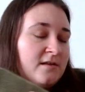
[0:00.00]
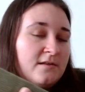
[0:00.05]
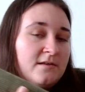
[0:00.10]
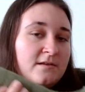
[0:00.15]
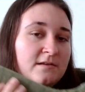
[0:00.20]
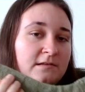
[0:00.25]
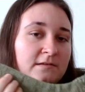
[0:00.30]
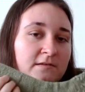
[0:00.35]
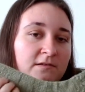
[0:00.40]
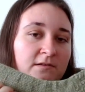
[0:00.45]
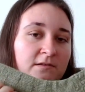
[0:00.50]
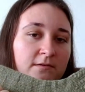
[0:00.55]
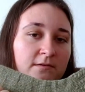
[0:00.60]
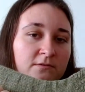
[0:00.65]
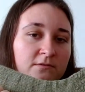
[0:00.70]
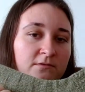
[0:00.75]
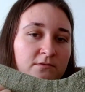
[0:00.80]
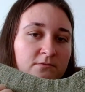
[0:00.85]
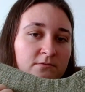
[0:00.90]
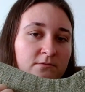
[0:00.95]
these
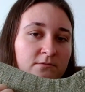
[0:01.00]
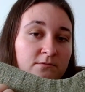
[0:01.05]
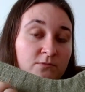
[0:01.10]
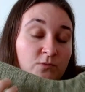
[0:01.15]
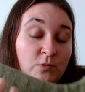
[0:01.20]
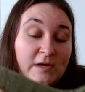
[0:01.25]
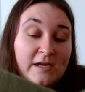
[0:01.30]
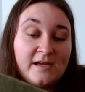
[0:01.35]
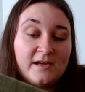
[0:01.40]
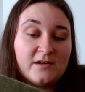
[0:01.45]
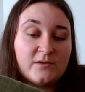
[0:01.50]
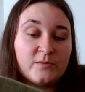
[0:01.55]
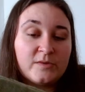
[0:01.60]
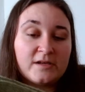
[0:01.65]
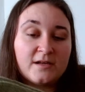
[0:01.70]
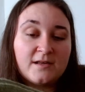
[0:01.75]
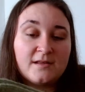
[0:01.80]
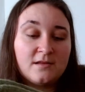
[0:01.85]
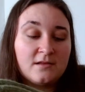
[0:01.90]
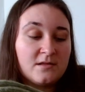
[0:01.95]
wear, but
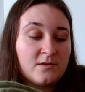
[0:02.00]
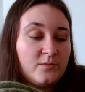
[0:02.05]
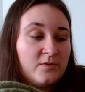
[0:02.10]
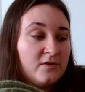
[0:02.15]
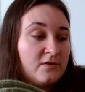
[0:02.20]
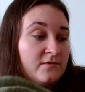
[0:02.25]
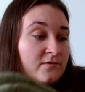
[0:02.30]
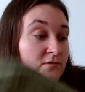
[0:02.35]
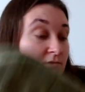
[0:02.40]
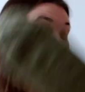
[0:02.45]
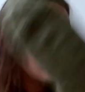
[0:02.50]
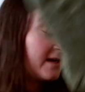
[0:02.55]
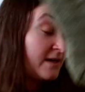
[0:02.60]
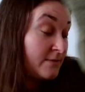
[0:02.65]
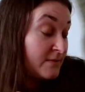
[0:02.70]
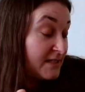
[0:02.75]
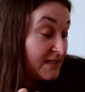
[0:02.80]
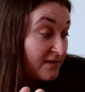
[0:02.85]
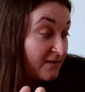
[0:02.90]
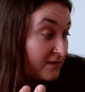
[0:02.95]
I think they're beautiful.
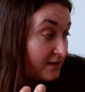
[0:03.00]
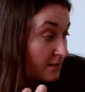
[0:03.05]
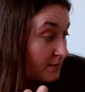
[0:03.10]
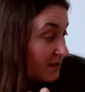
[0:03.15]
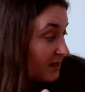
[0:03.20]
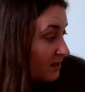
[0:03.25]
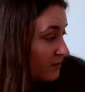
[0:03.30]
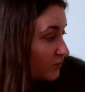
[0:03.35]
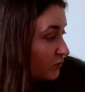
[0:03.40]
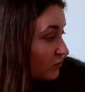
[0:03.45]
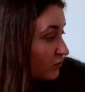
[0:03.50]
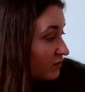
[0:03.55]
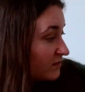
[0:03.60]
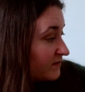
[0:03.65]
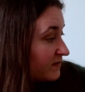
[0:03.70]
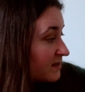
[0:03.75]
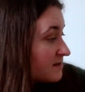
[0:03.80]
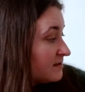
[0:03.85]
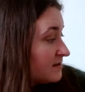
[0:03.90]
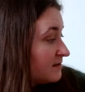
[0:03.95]
I'm definitely making more of
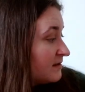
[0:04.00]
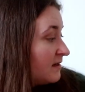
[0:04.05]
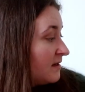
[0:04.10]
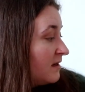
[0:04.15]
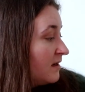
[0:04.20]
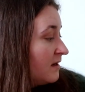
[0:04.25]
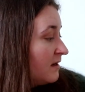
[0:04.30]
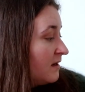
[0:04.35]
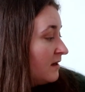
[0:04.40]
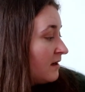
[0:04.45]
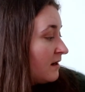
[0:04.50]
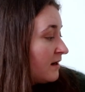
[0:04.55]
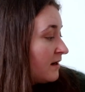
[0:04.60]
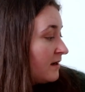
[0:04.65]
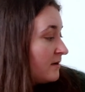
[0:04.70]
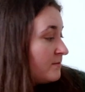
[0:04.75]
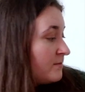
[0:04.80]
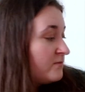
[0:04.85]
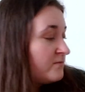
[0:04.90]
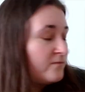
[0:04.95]
these.
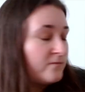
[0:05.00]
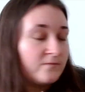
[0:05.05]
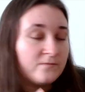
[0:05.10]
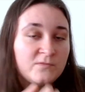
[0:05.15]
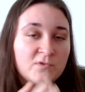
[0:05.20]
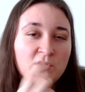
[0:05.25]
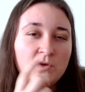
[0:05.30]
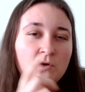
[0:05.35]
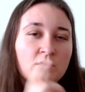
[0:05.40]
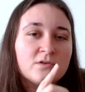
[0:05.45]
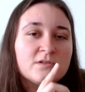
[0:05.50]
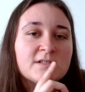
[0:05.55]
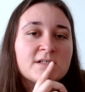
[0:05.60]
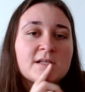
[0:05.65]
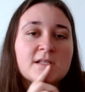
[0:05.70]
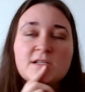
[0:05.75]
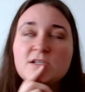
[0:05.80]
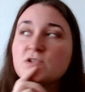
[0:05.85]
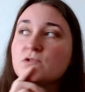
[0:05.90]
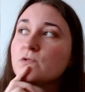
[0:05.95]
I'm not
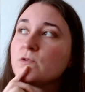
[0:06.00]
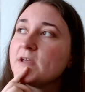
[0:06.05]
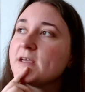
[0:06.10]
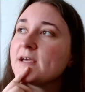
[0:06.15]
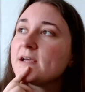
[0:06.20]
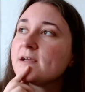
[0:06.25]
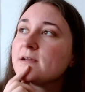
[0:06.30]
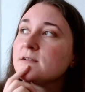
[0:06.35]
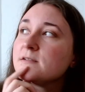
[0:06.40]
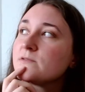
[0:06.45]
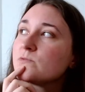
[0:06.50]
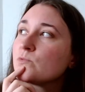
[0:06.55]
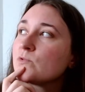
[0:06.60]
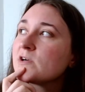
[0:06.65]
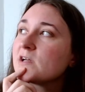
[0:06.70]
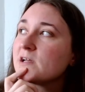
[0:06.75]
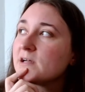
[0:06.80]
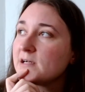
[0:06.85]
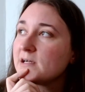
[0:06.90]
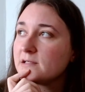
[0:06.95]
entirely sure yet
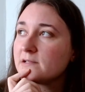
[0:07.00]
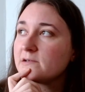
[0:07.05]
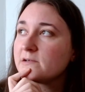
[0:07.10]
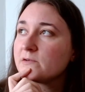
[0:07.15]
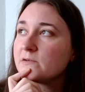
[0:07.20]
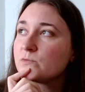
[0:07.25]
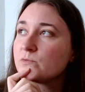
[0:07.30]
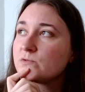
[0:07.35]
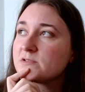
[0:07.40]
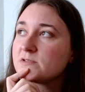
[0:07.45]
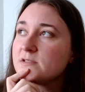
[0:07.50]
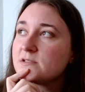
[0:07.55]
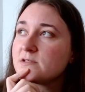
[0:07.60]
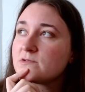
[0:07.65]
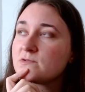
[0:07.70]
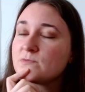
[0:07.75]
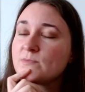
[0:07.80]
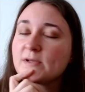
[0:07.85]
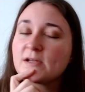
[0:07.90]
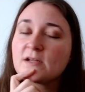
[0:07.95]
what color I want to
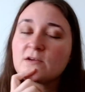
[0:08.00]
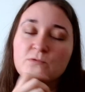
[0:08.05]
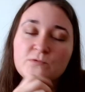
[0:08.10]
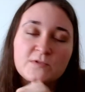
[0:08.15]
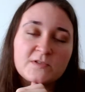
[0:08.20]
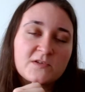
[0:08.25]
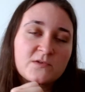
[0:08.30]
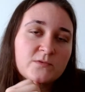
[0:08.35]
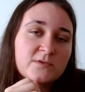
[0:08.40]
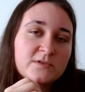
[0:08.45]
do, but I also